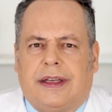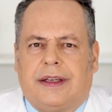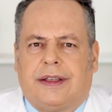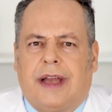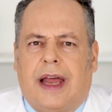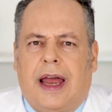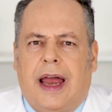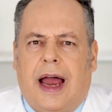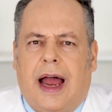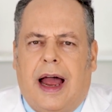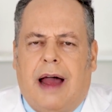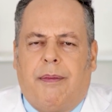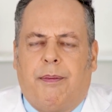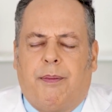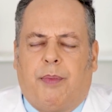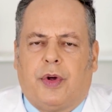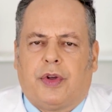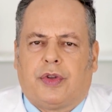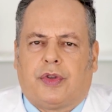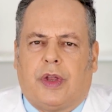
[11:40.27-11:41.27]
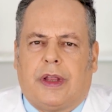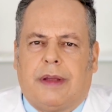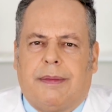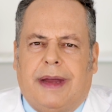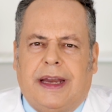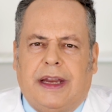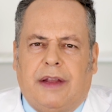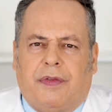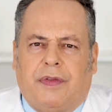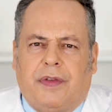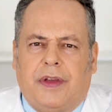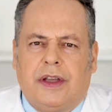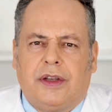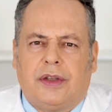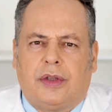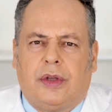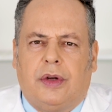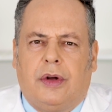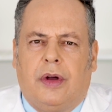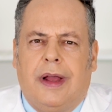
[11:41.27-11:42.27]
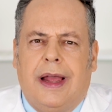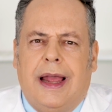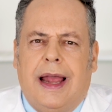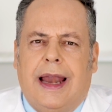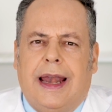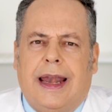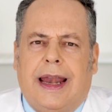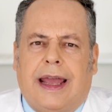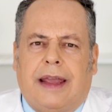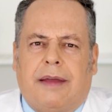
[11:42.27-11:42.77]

by 30 minutes of light walking